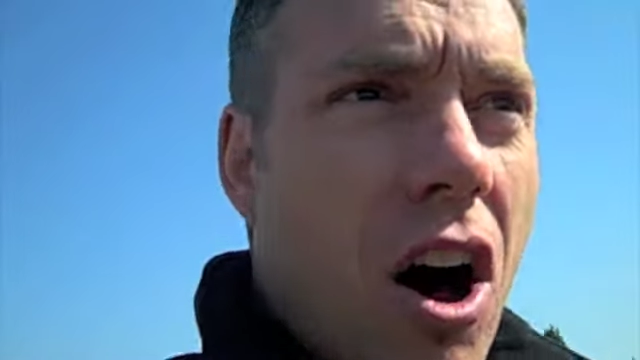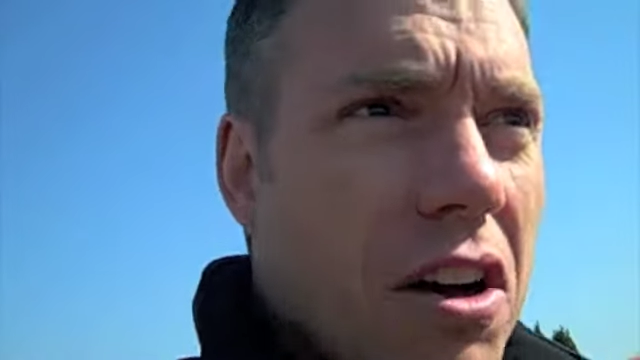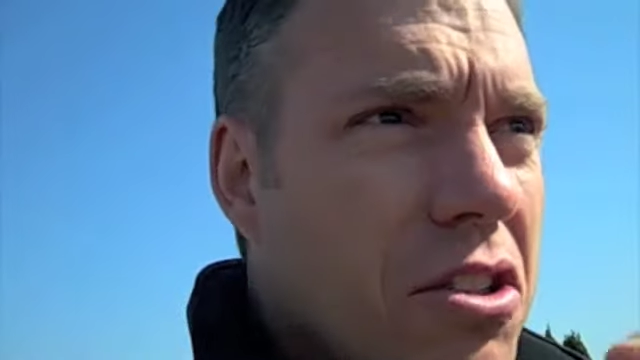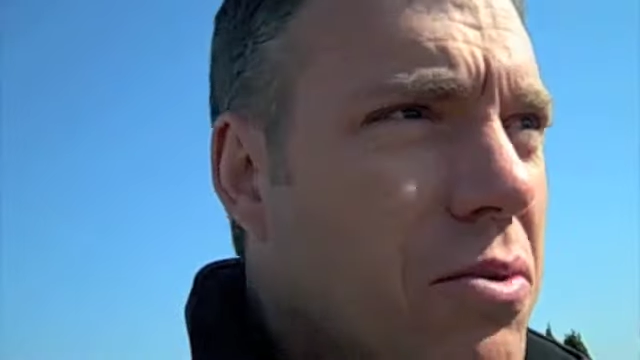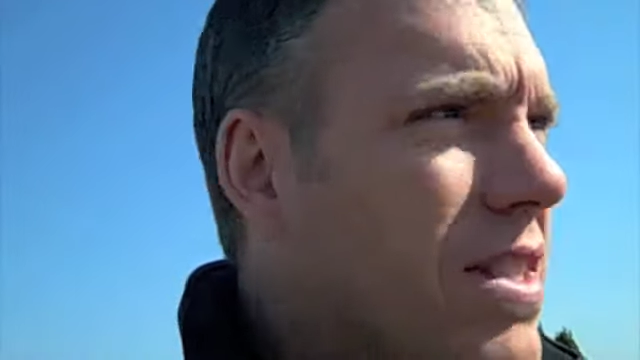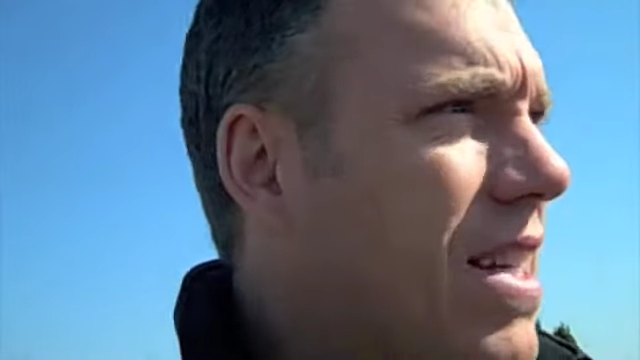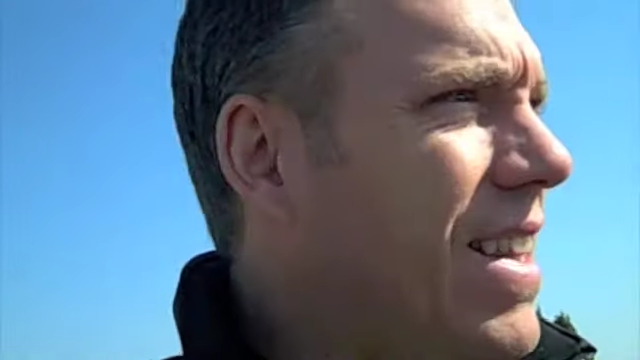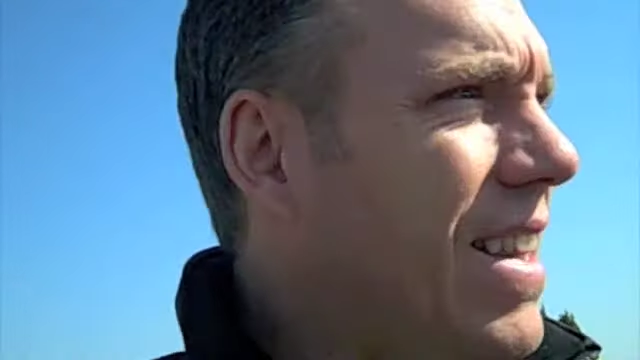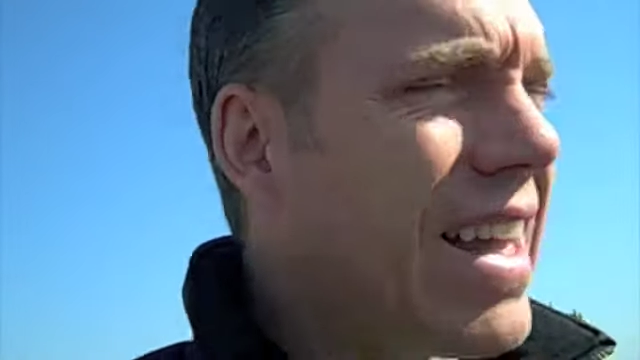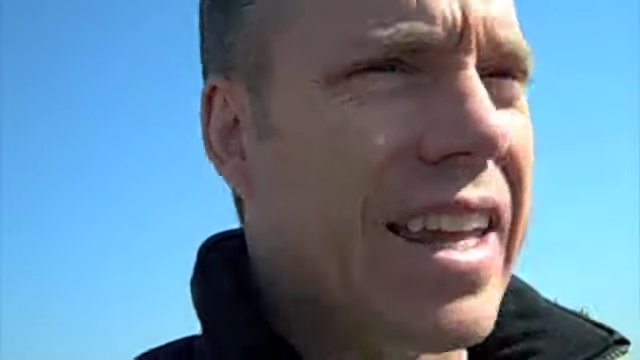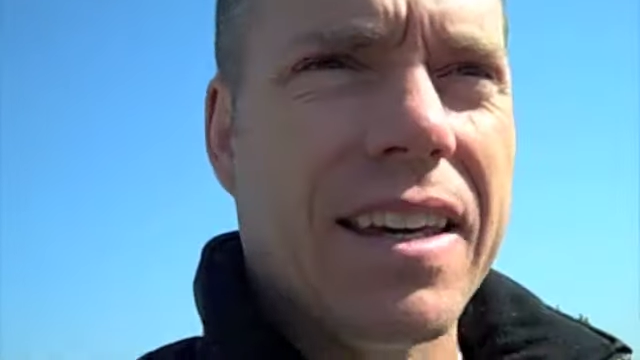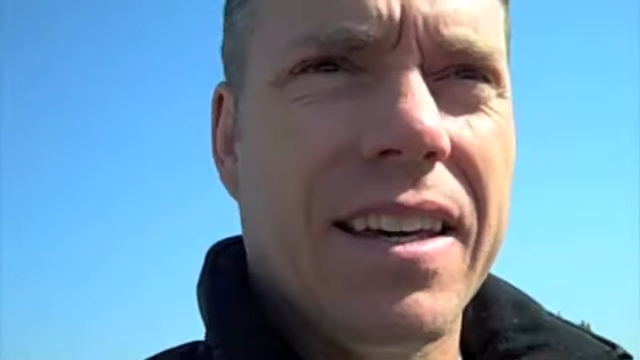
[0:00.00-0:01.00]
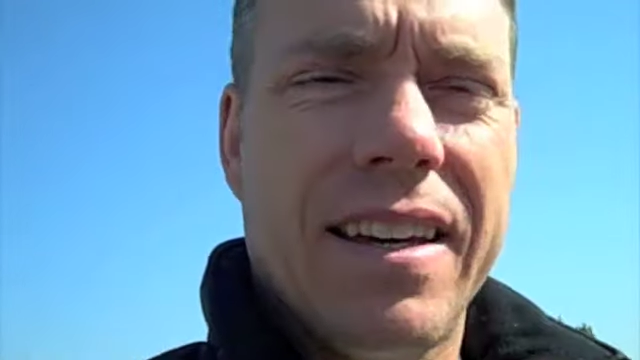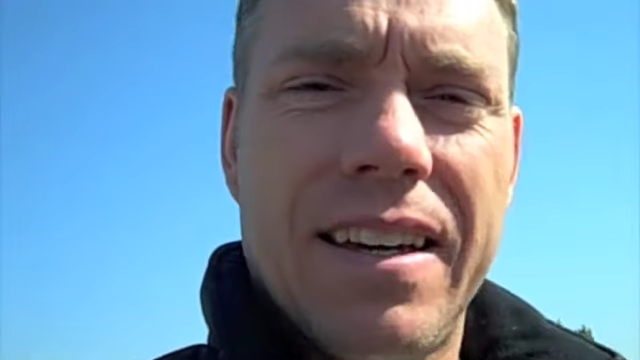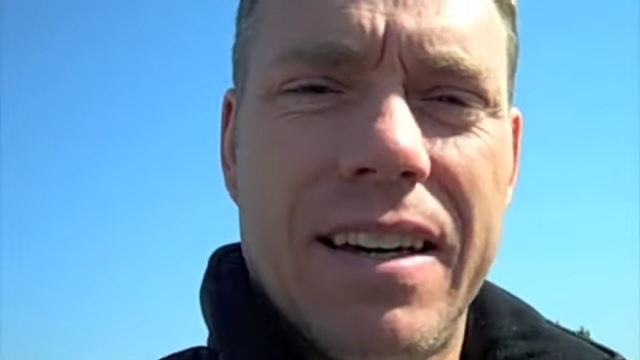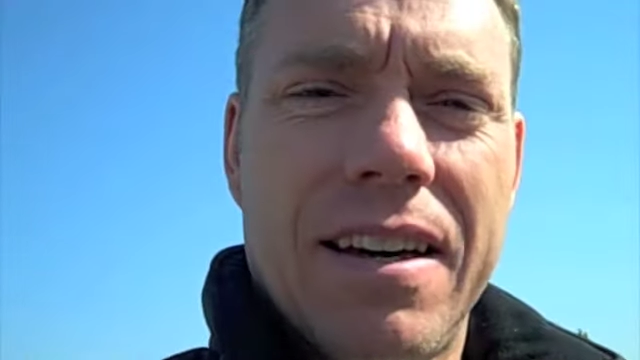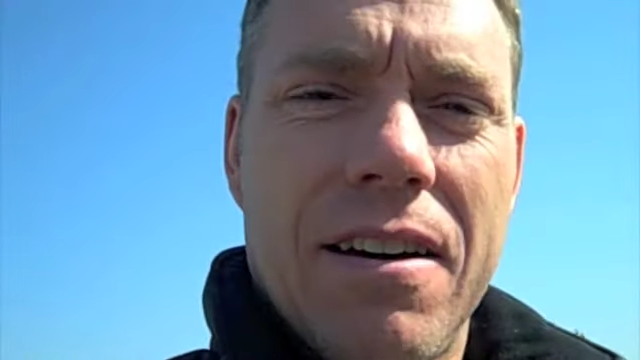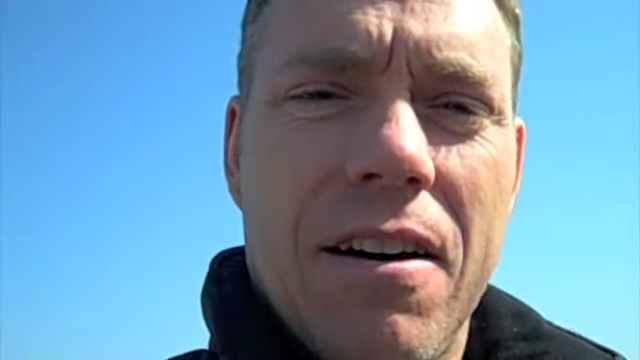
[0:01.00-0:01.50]
onto his clinic
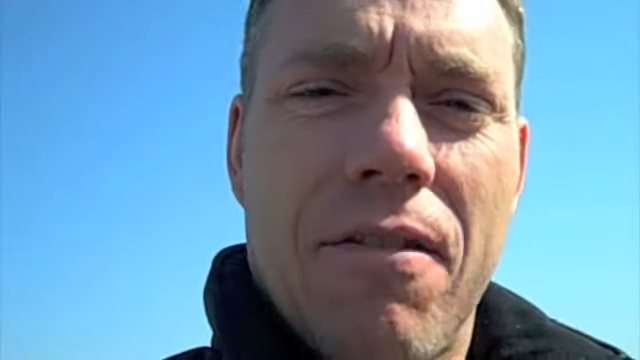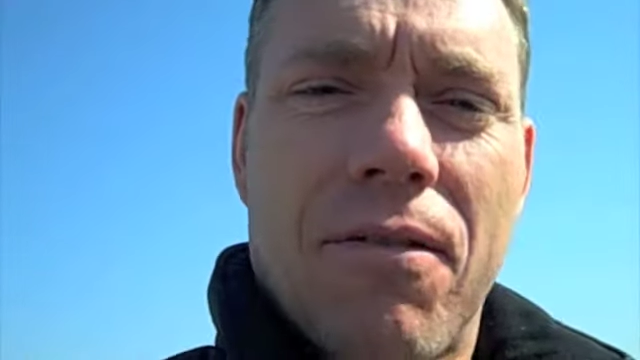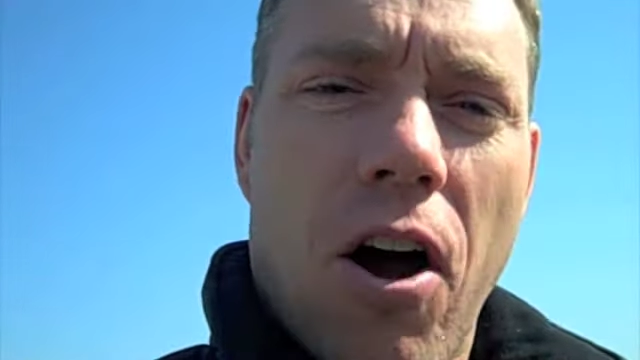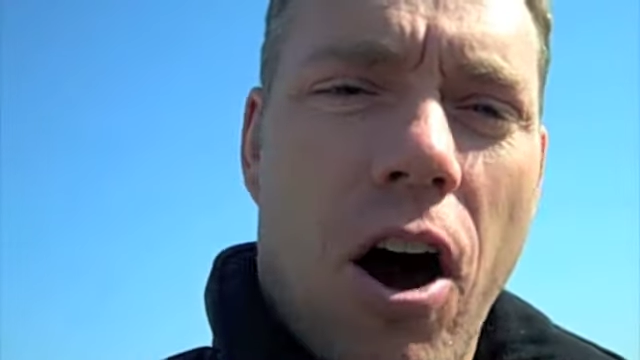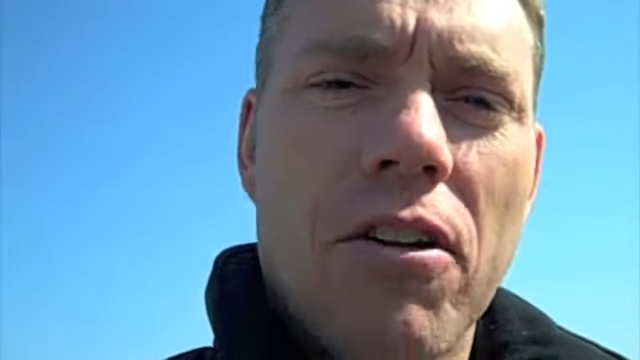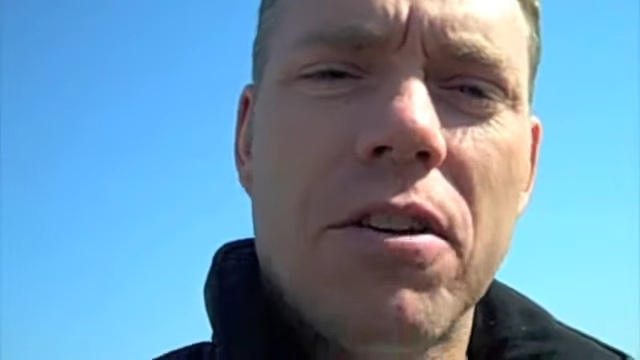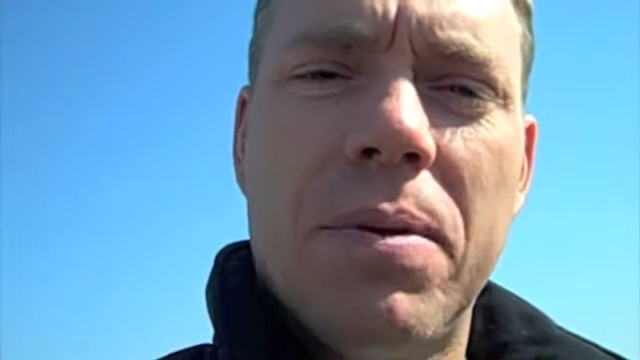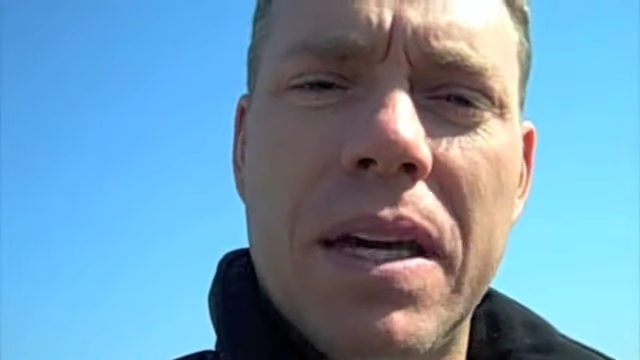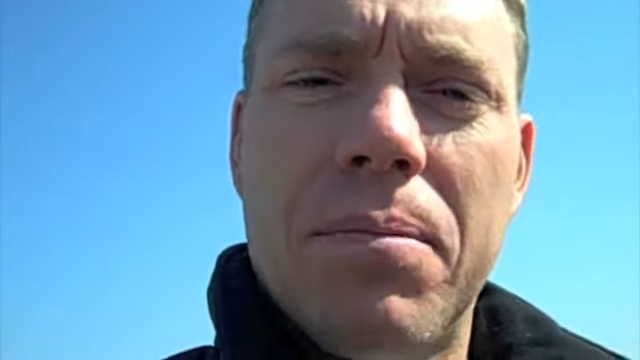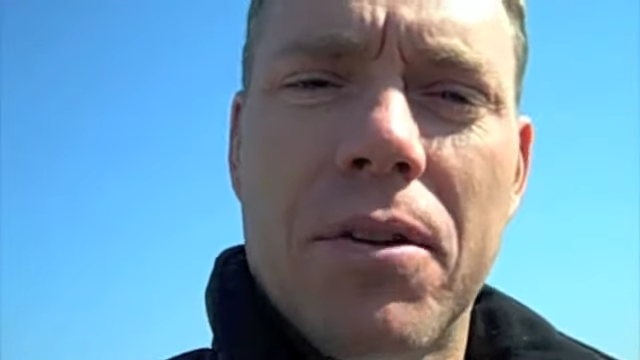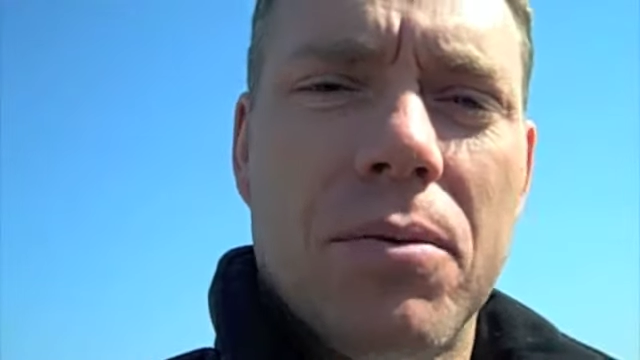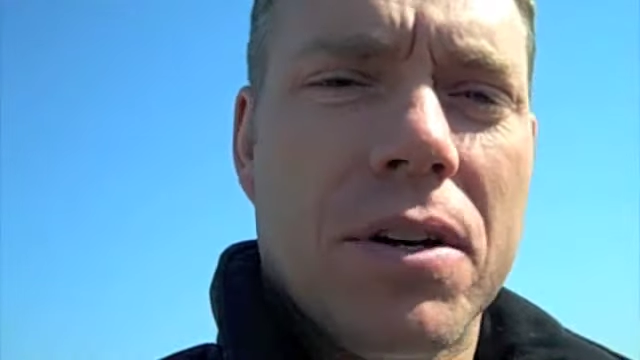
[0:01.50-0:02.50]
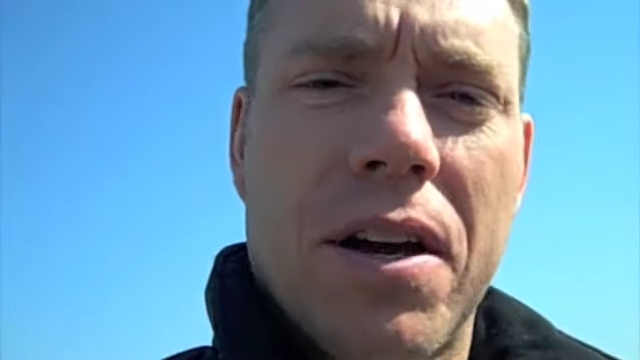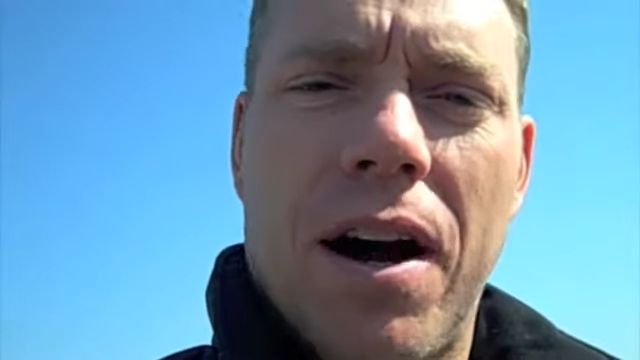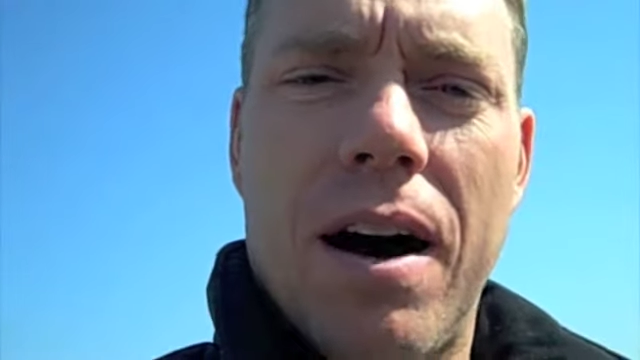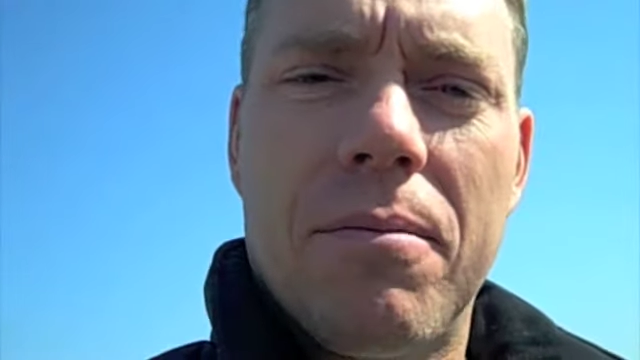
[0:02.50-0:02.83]
for all the people that would come